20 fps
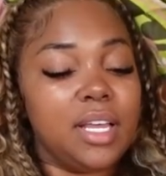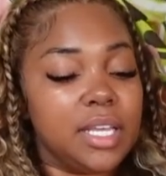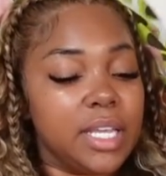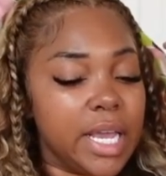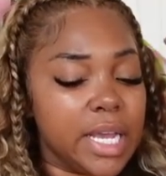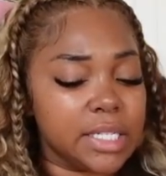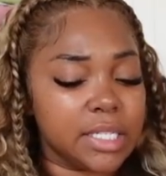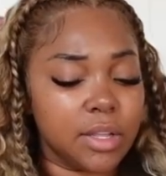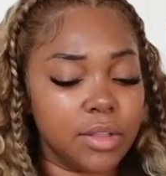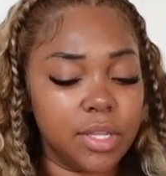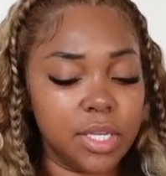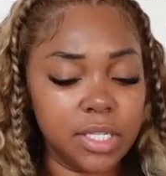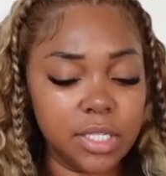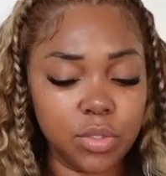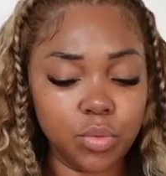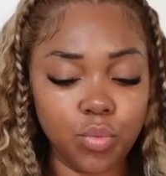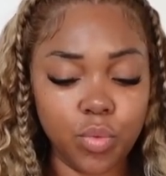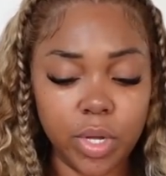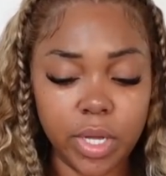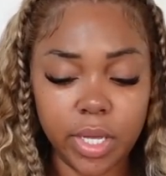Yeah, so
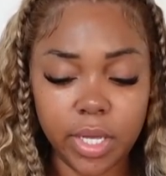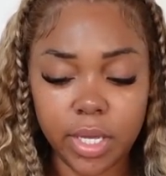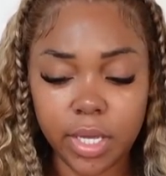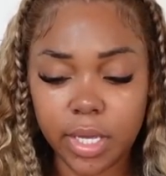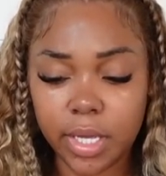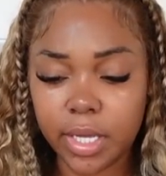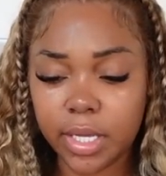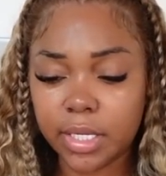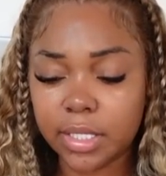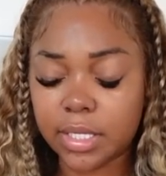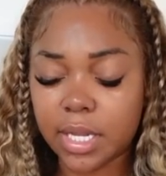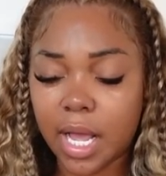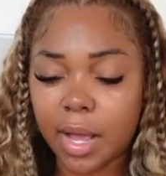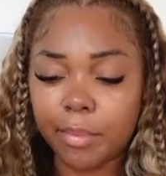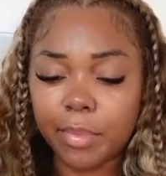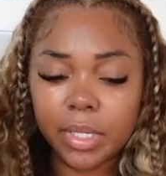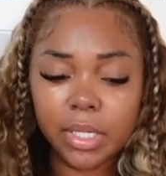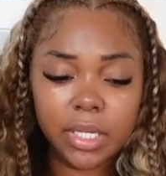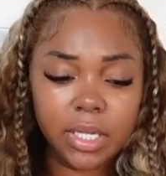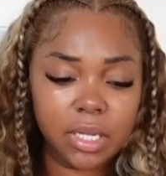this was, I
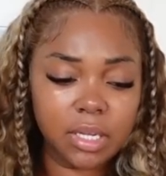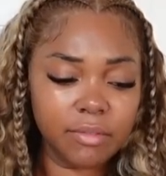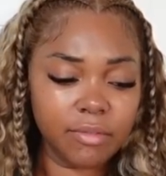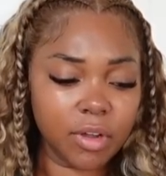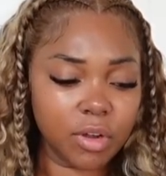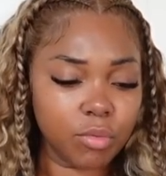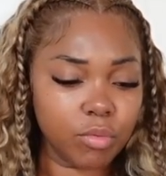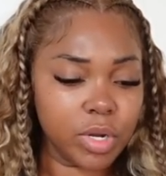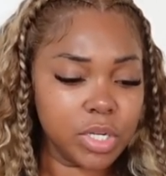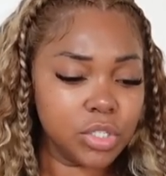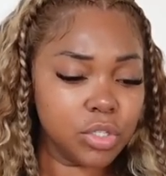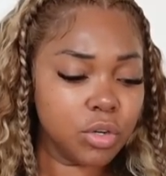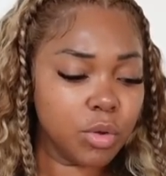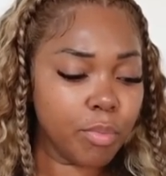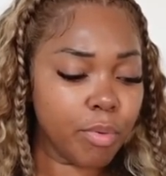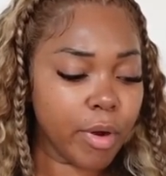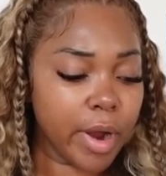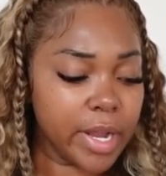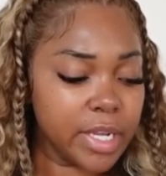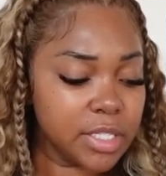believe, original
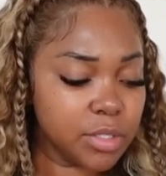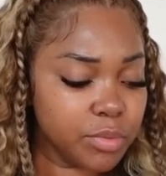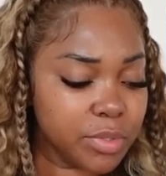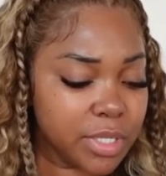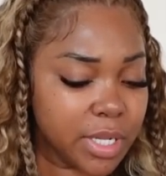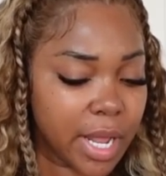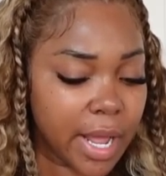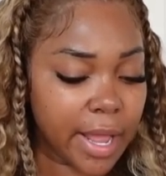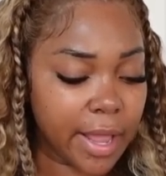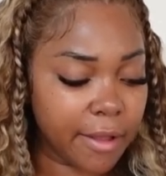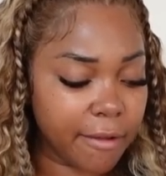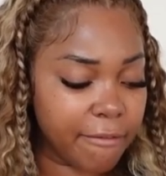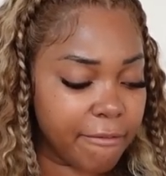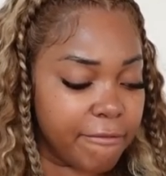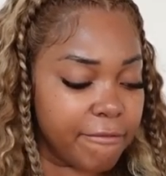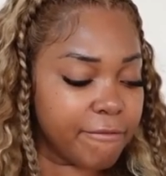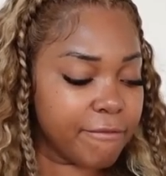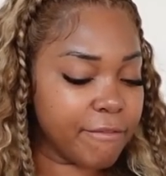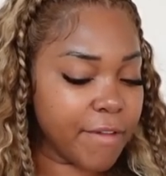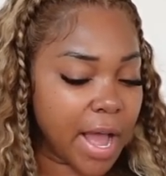price was like
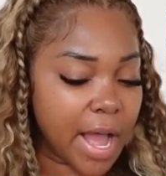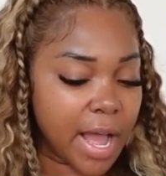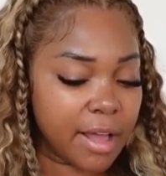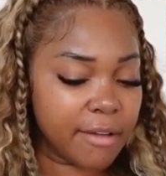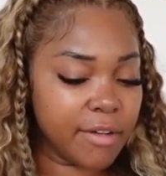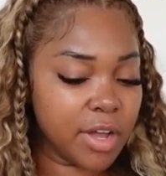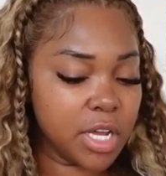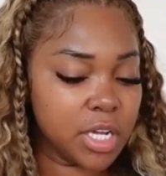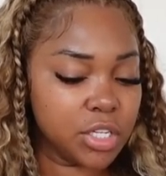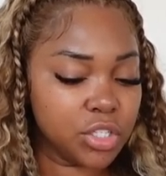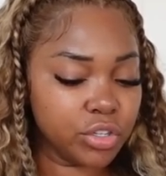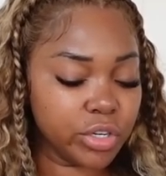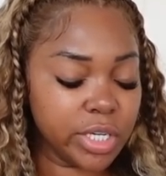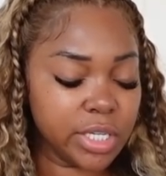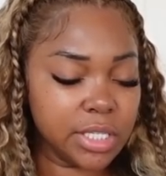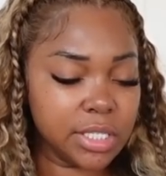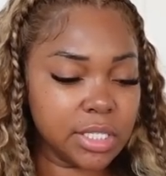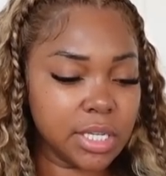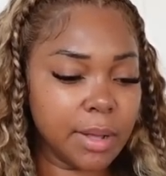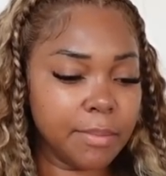500
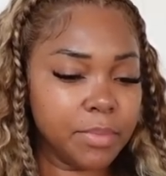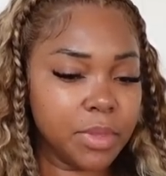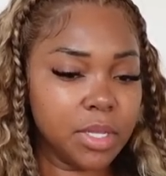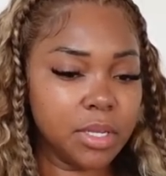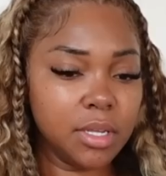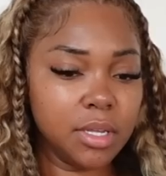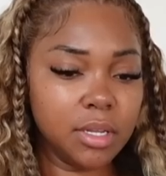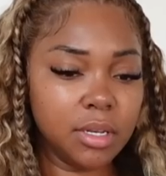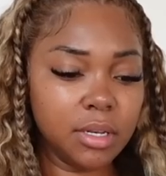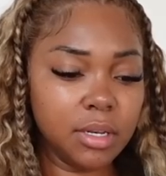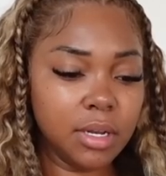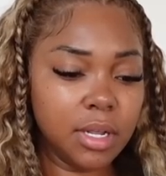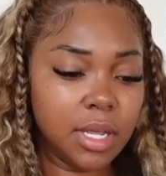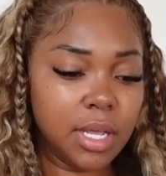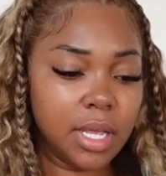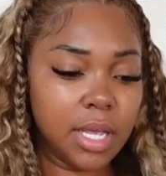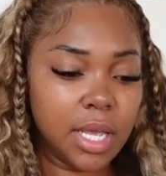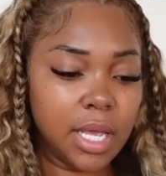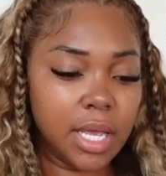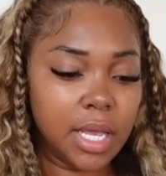and something.
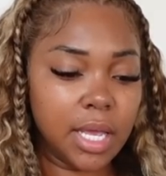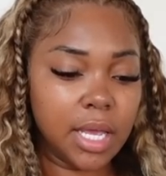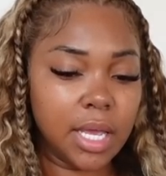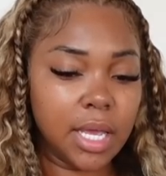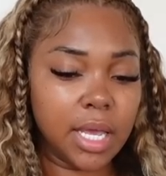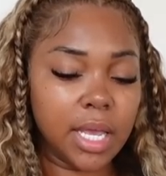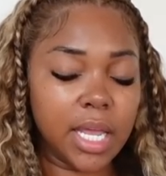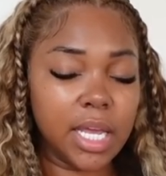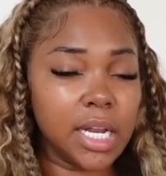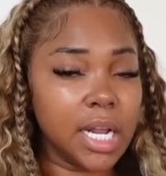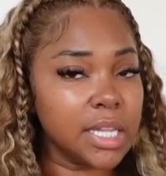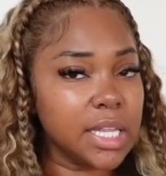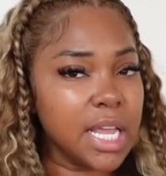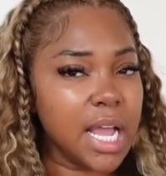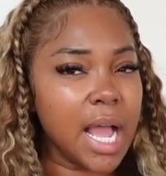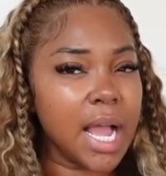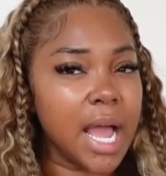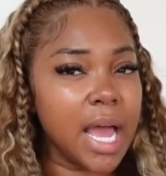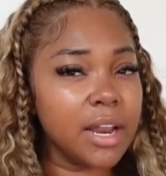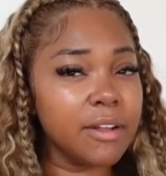And I think
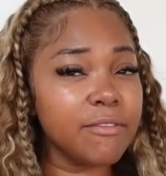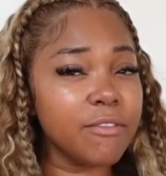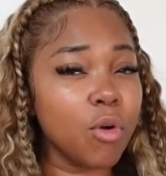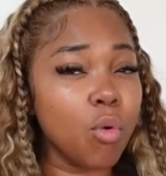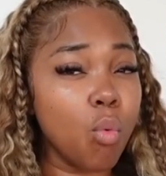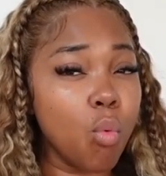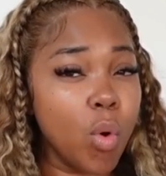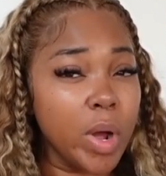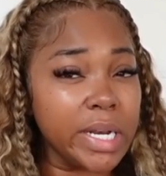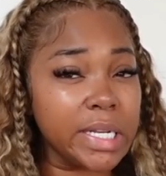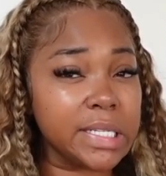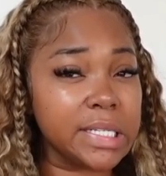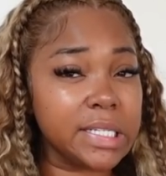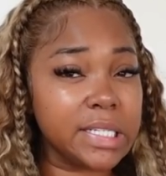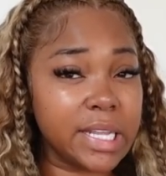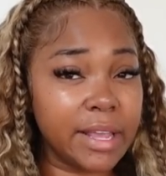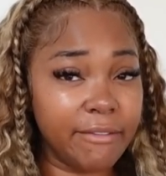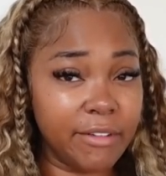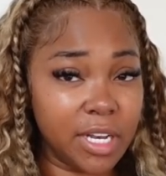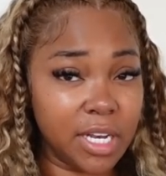I got it for
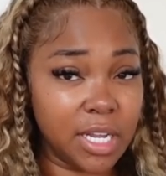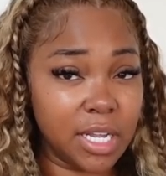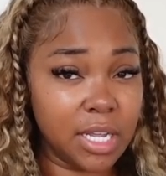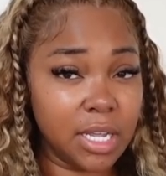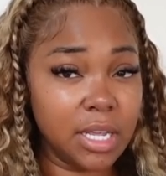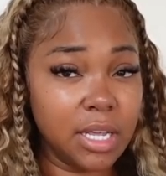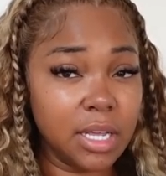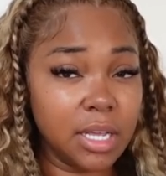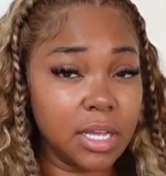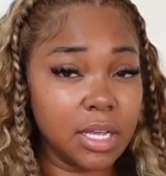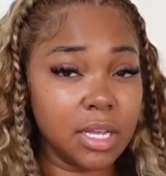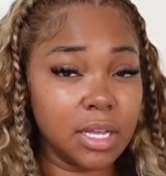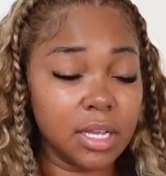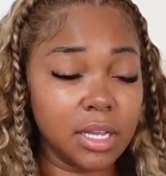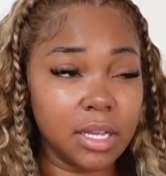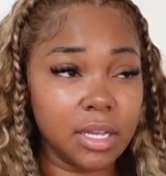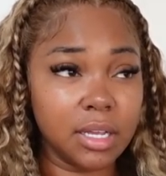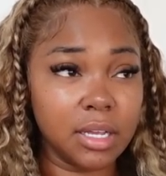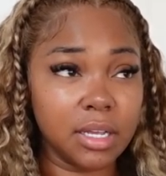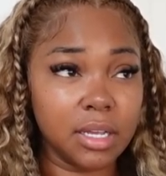170.
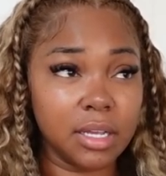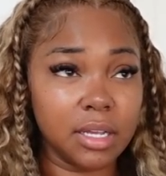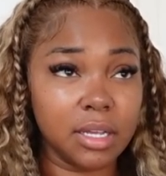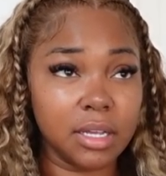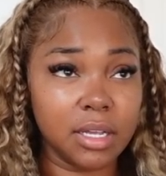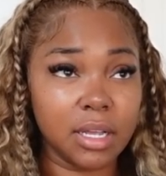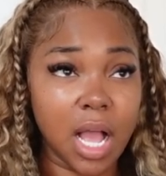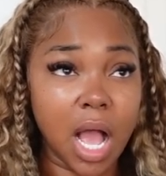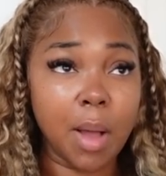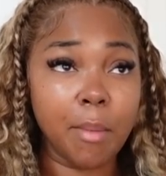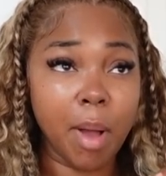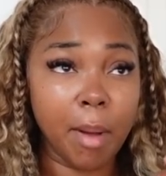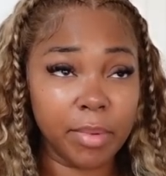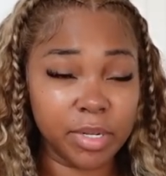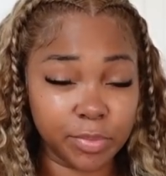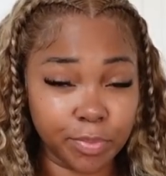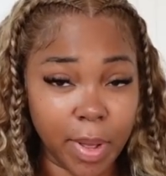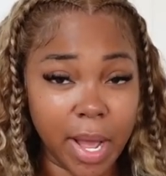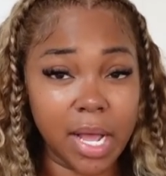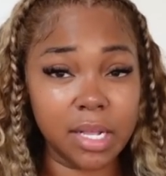I'm
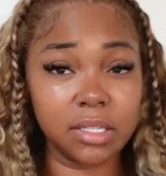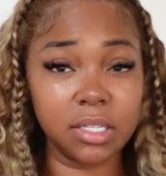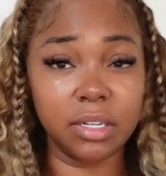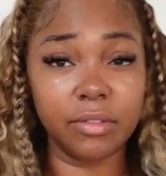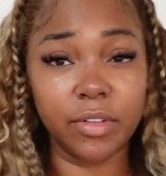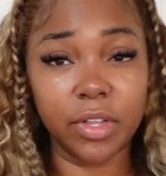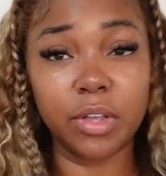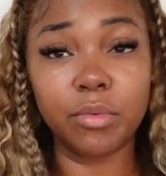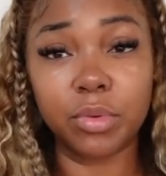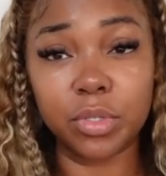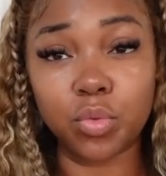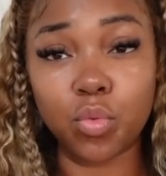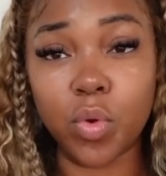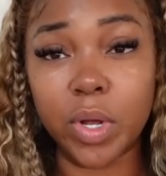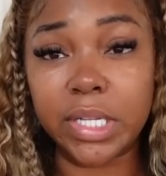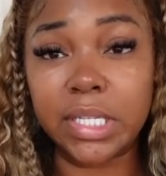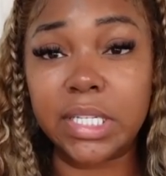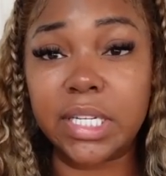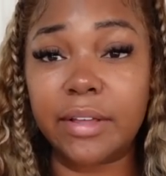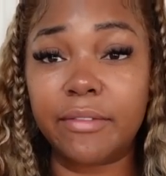almost positive it was
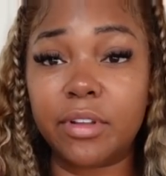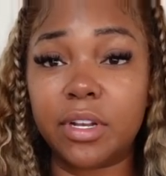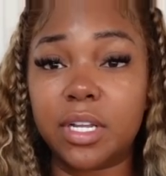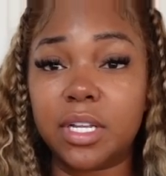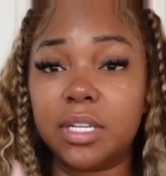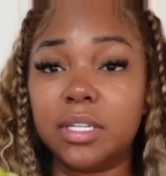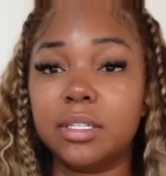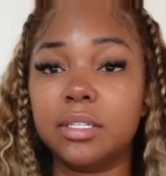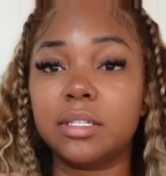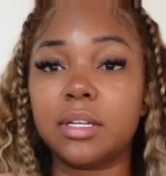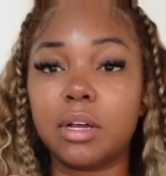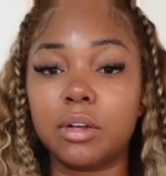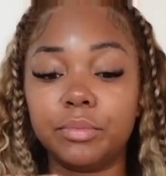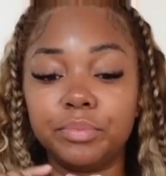170, so.